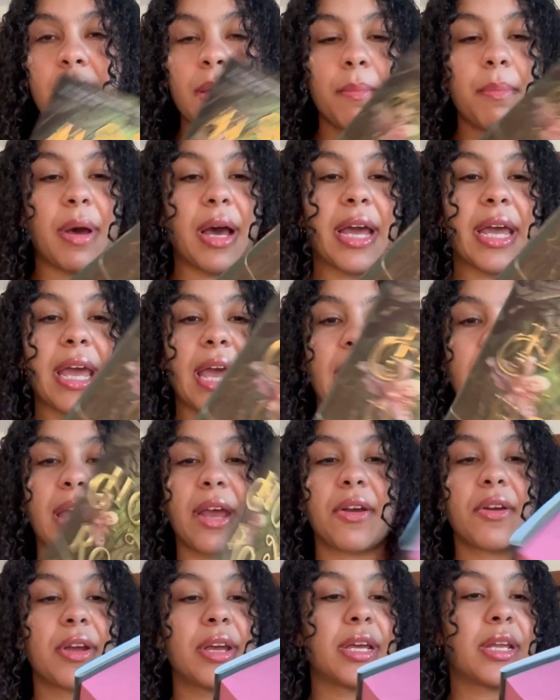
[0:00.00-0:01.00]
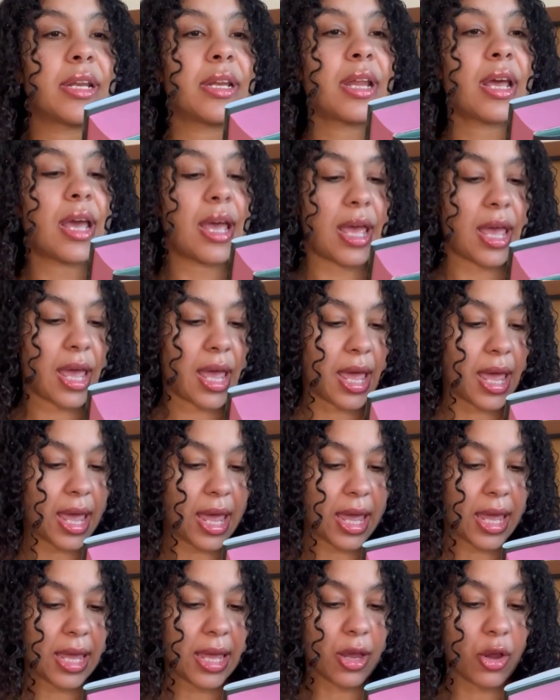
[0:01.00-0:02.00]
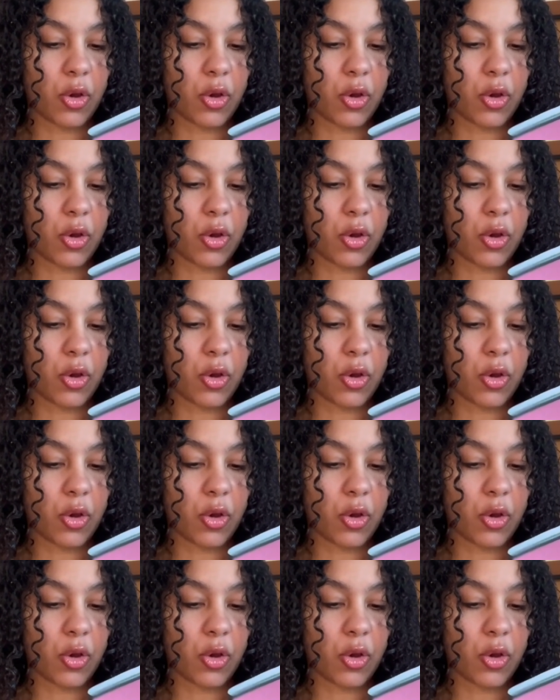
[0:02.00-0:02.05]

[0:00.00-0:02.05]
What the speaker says: by Erin A.